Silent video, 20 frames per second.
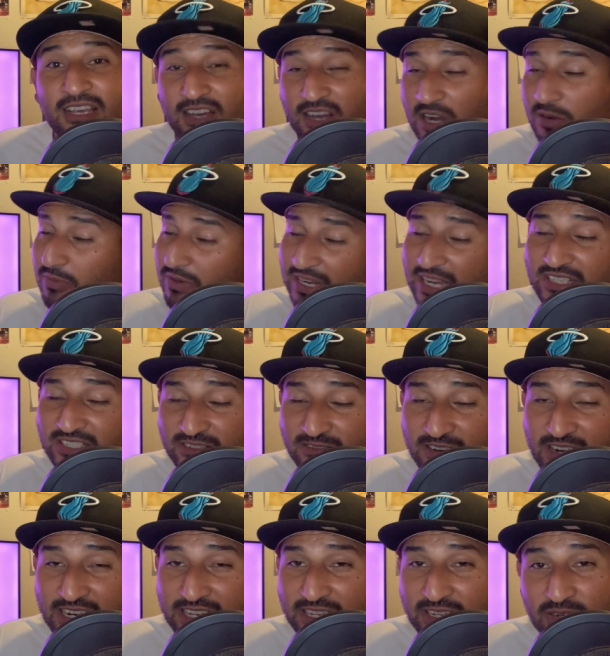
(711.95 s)
Hope you guys are
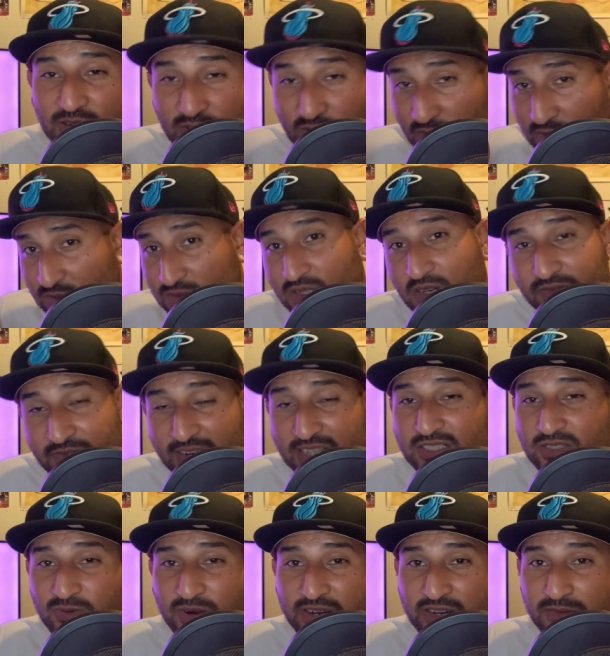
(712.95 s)
ready. Don't forget to
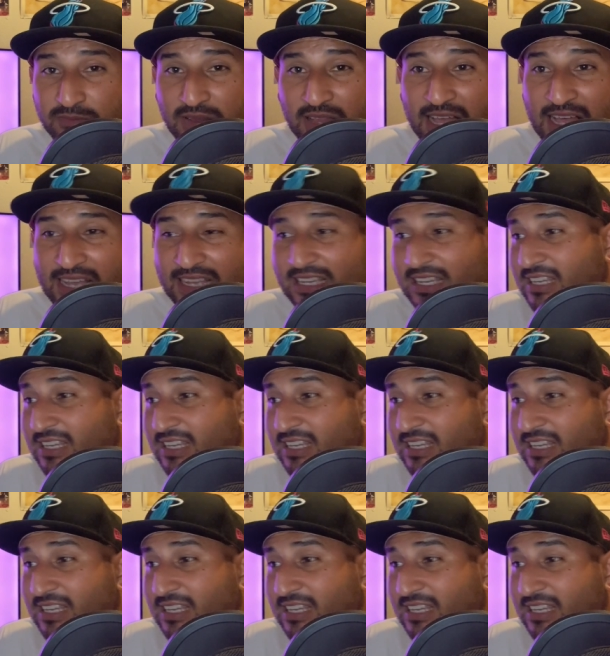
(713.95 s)
wear your black.